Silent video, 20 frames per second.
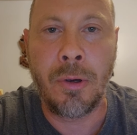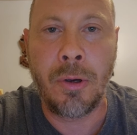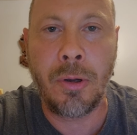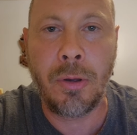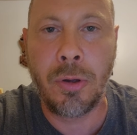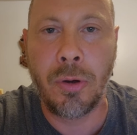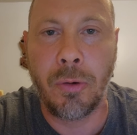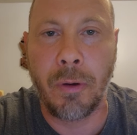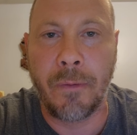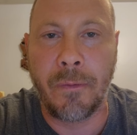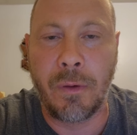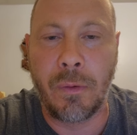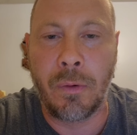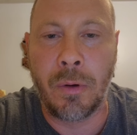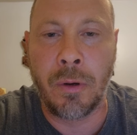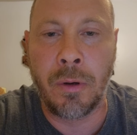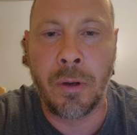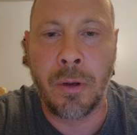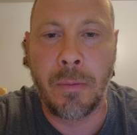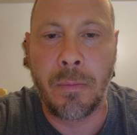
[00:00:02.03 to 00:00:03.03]
Hello,
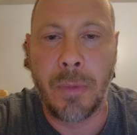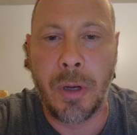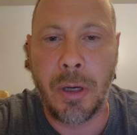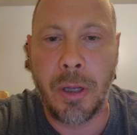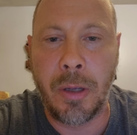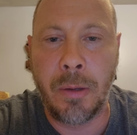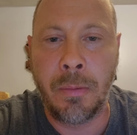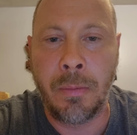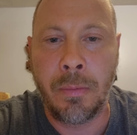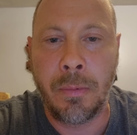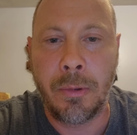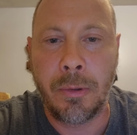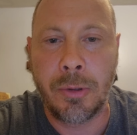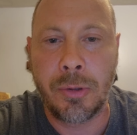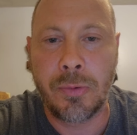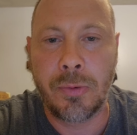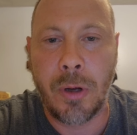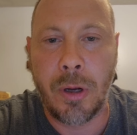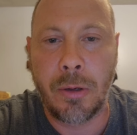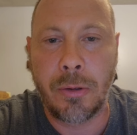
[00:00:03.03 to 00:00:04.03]
everyone. My name
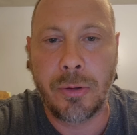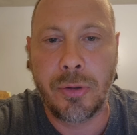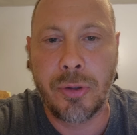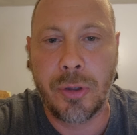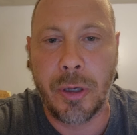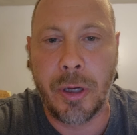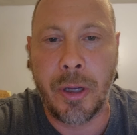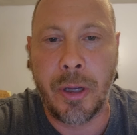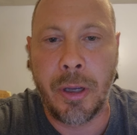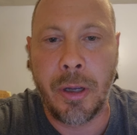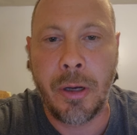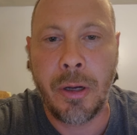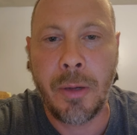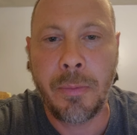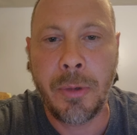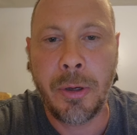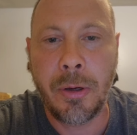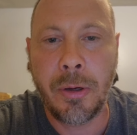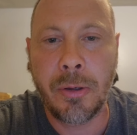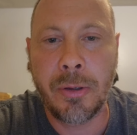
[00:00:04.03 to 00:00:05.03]
is Ronald Drake, and
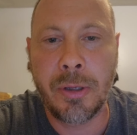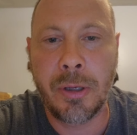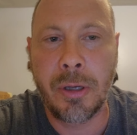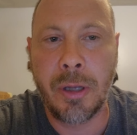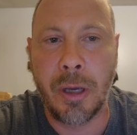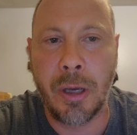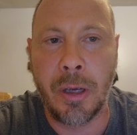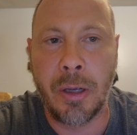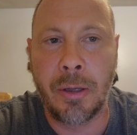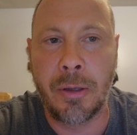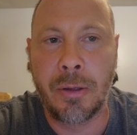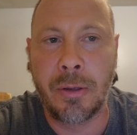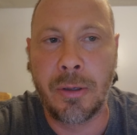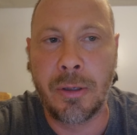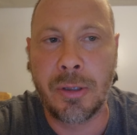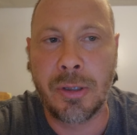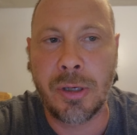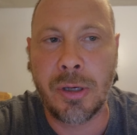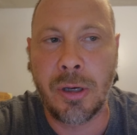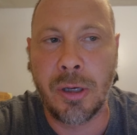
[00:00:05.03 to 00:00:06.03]
I'm here today to
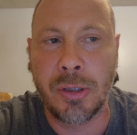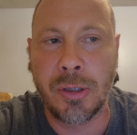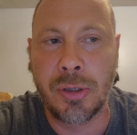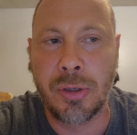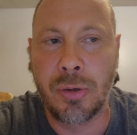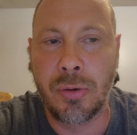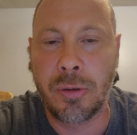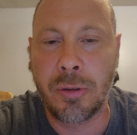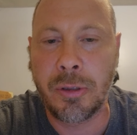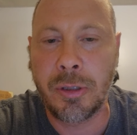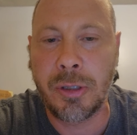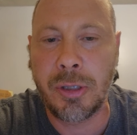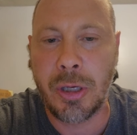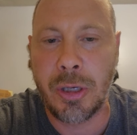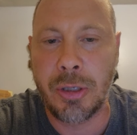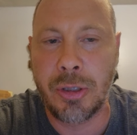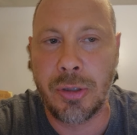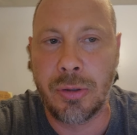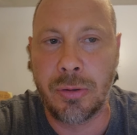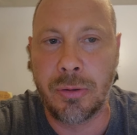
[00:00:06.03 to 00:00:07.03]
discuss the
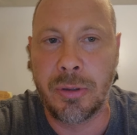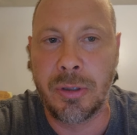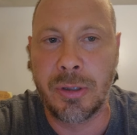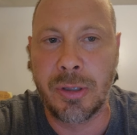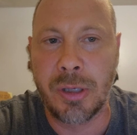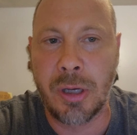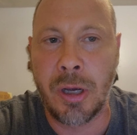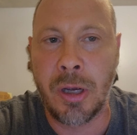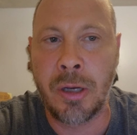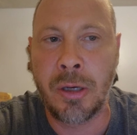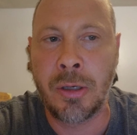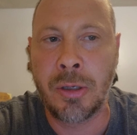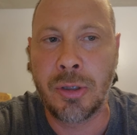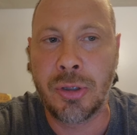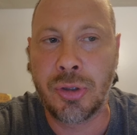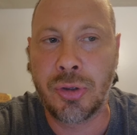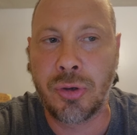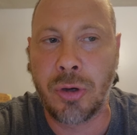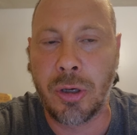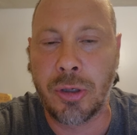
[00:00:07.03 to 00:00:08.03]
organizational design,
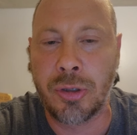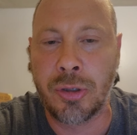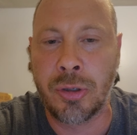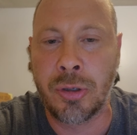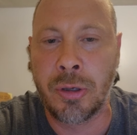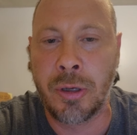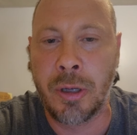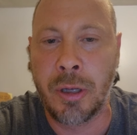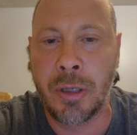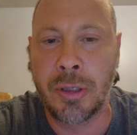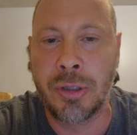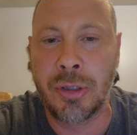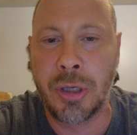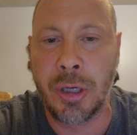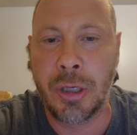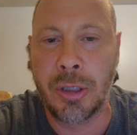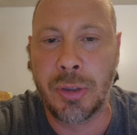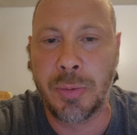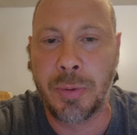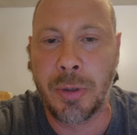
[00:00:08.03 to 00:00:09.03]
structure, and
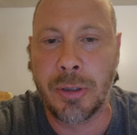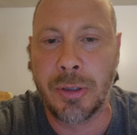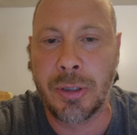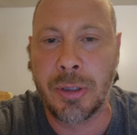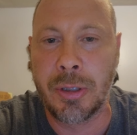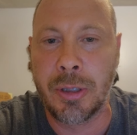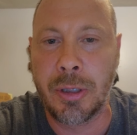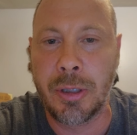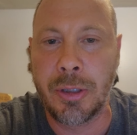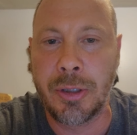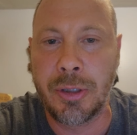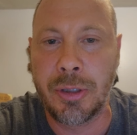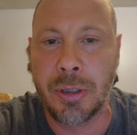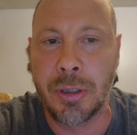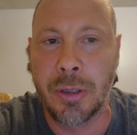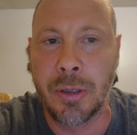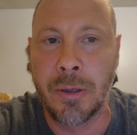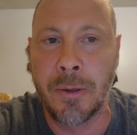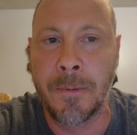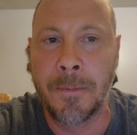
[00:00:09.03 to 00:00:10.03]
change
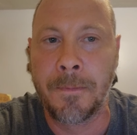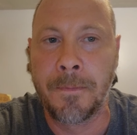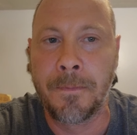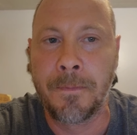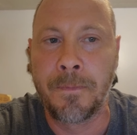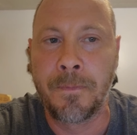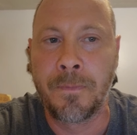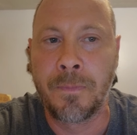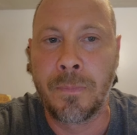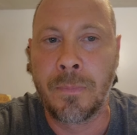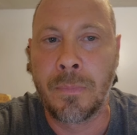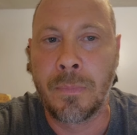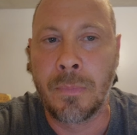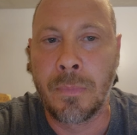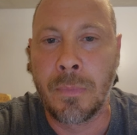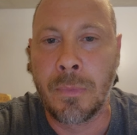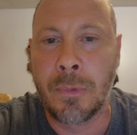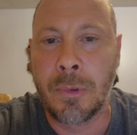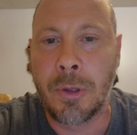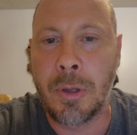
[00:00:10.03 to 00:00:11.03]
presentation.
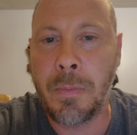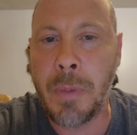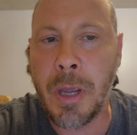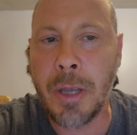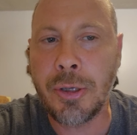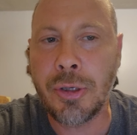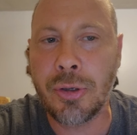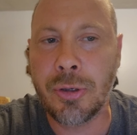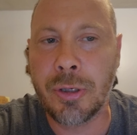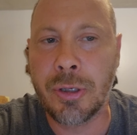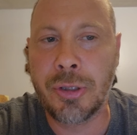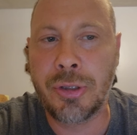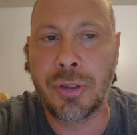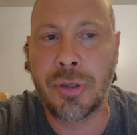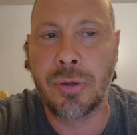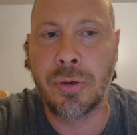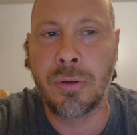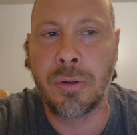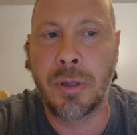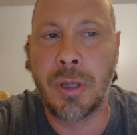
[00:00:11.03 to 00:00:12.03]
The major
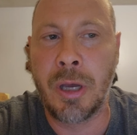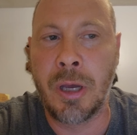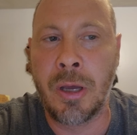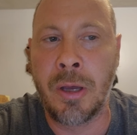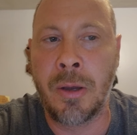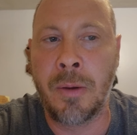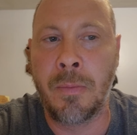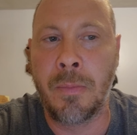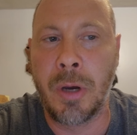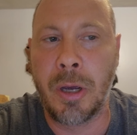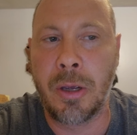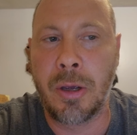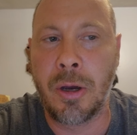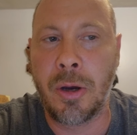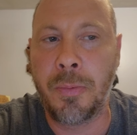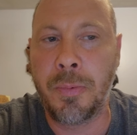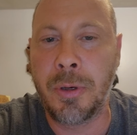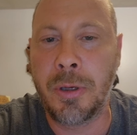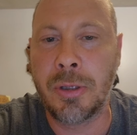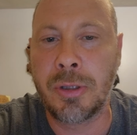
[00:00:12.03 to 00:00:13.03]
issue that my
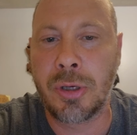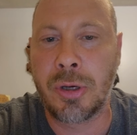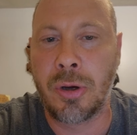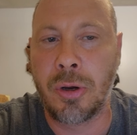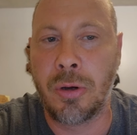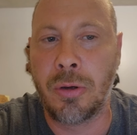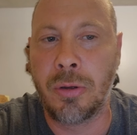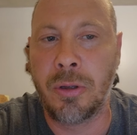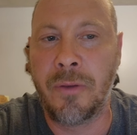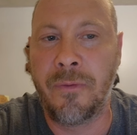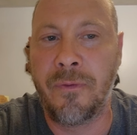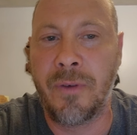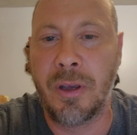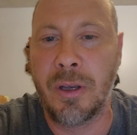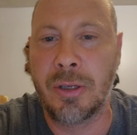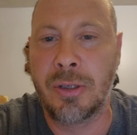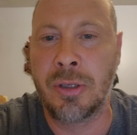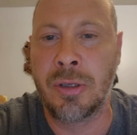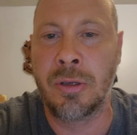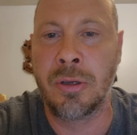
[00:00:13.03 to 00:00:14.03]
company is currently
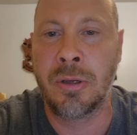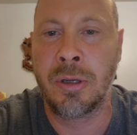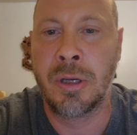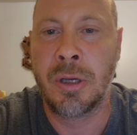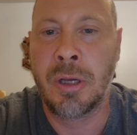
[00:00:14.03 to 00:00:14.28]
facing